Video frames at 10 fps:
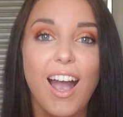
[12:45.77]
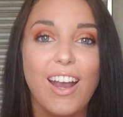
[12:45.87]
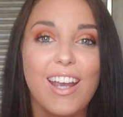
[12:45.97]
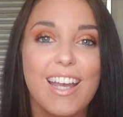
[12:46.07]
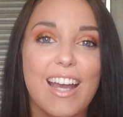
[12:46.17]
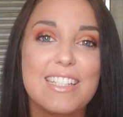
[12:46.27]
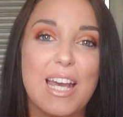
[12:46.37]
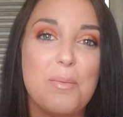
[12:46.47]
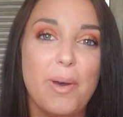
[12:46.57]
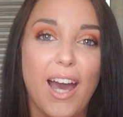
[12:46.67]
Alright guys,
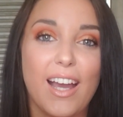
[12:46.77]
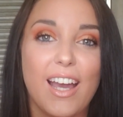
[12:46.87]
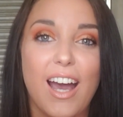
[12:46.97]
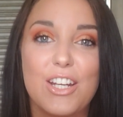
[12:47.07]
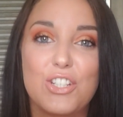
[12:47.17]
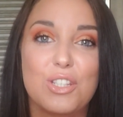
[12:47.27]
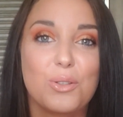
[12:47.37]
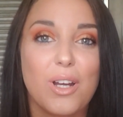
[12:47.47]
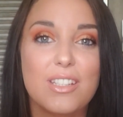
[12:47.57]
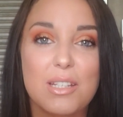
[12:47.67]
I'm back. I just
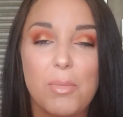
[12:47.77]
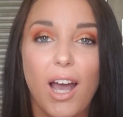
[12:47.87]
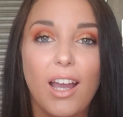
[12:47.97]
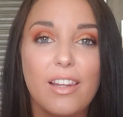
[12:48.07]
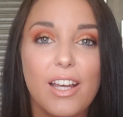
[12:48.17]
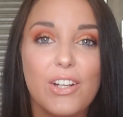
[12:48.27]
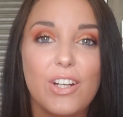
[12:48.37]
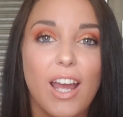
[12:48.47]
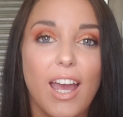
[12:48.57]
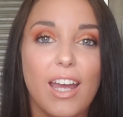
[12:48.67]
threw on some
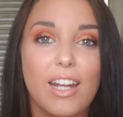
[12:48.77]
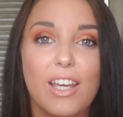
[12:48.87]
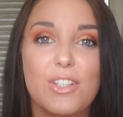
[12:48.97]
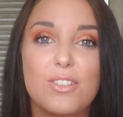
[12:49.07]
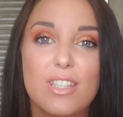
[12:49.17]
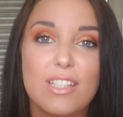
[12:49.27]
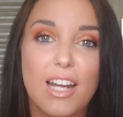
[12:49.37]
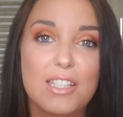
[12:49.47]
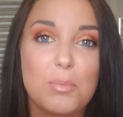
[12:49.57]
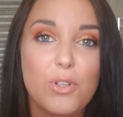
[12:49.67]
highlighter and I used the
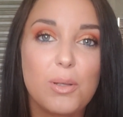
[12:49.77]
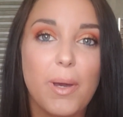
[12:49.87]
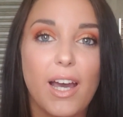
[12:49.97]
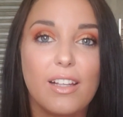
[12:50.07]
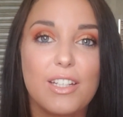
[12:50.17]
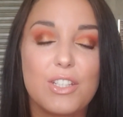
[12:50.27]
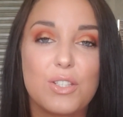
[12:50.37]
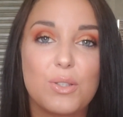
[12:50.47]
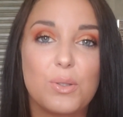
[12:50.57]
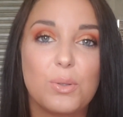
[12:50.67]
Tati Beauty palette
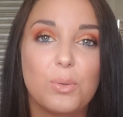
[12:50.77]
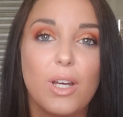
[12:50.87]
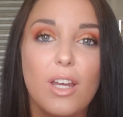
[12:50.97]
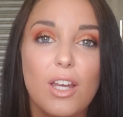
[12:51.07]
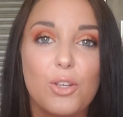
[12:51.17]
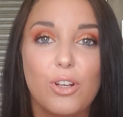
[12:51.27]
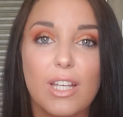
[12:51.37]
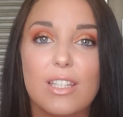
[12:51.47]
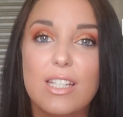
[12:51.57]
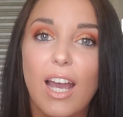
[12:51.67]
to
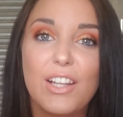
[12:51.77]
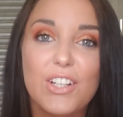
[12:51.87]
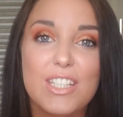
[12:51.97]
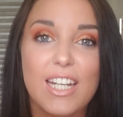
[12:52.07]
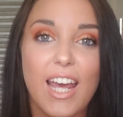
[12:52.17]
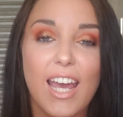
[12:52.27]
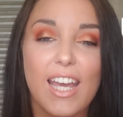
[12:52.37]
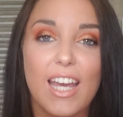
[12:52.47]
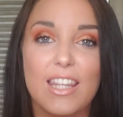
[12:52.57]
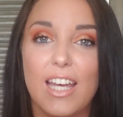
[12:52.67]
create this eye look
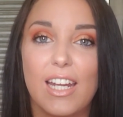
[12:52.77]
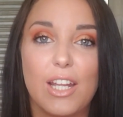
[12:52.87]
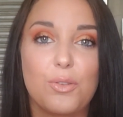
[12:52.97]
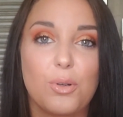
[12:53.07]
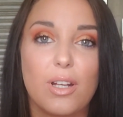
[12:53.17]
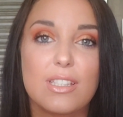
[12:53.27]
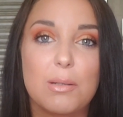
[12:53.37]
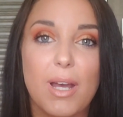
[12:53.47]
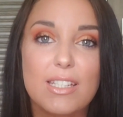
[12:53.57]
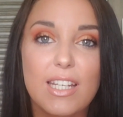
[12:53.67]
today, and then I threw on
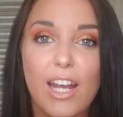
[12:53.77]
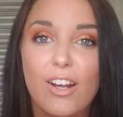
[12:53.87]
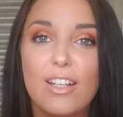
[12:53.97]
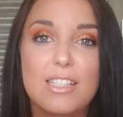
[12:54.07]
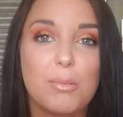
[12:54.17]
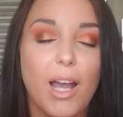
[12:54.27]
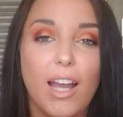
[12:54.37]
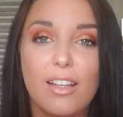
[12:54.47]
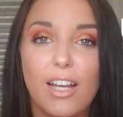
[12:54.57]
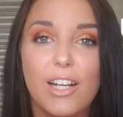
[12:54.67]
some mascara, some
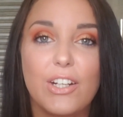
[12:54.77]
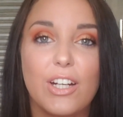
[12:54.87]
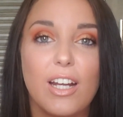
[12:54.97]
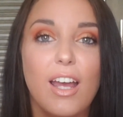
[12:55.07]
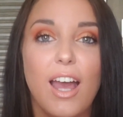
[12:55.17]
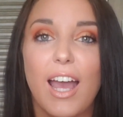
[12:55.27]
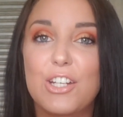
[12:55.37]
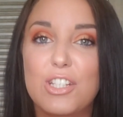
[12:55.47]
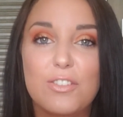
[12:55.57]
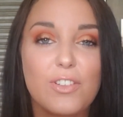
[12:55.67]
eyeliner,
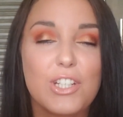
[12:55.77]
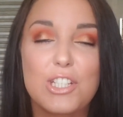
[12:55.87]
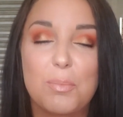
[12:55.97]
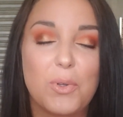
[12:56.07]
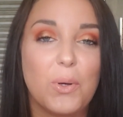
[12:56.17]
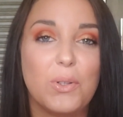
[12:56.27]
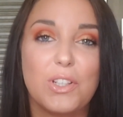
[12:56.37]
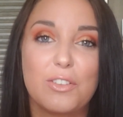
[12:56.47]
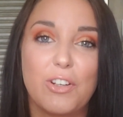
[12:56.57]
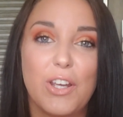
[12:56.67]
and just finished up the whole
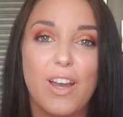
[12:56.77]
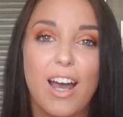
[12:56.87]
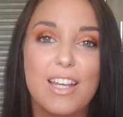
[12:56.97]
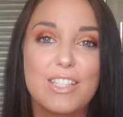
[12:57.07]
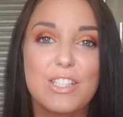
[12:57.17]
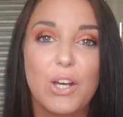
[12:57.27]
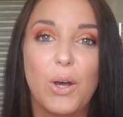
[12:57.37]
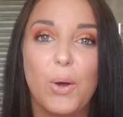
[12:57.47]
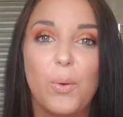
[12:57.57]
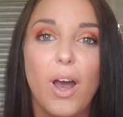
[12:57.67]
look for you guys.
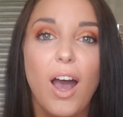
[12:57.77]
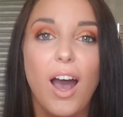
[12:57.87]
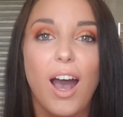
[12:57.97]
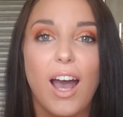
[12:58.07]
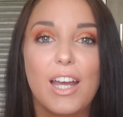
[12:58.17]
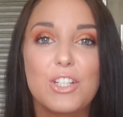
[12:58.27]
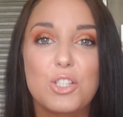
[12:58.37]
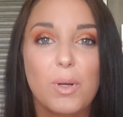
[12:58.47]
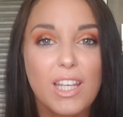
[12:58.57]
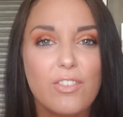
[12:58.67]
So I
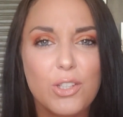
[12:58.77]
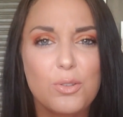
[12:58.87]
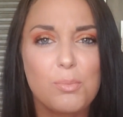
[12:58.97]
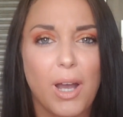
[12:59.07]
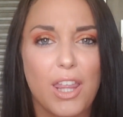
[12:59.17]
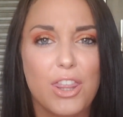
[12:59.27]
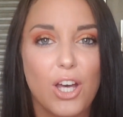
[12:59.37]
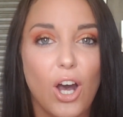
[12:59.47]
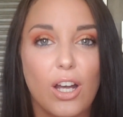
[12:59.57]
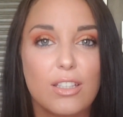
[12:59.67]
just want to give you my
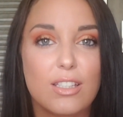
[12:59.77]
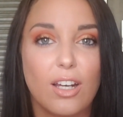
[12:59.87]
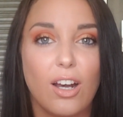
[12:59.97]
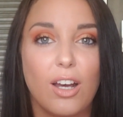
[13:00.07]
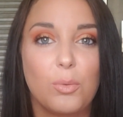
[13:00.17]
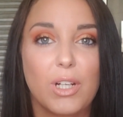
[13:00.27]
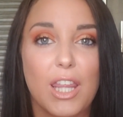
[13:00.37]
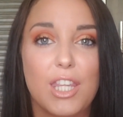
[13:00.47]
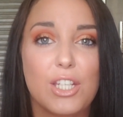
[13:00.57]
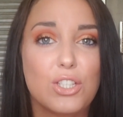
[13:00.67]
thoughts on what I
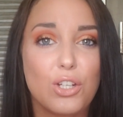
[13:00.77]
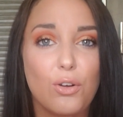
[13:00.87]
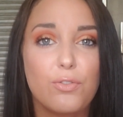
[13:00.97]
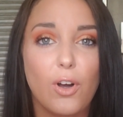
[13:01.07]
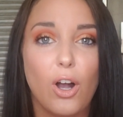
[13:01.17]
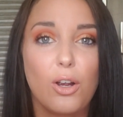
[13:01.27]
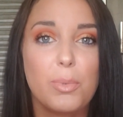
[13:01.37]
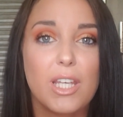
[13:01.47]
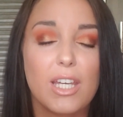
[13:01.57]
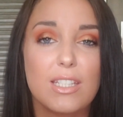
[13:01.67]
think so far
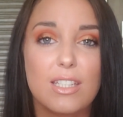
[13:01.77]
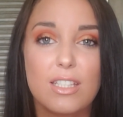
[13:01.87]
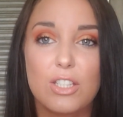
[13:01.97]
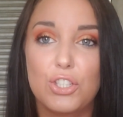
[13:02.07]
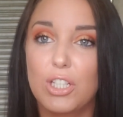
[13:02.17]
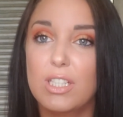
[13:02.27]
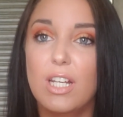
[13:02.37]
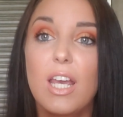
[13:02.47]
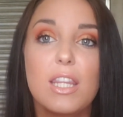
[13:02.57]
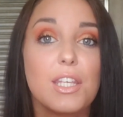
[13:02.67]
because this is just
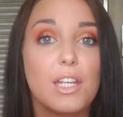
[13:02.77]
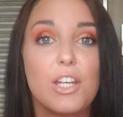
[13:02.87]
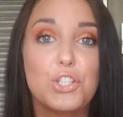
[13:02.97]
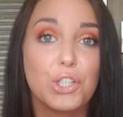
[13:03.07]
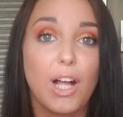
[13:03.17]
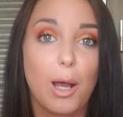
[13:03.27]
the initial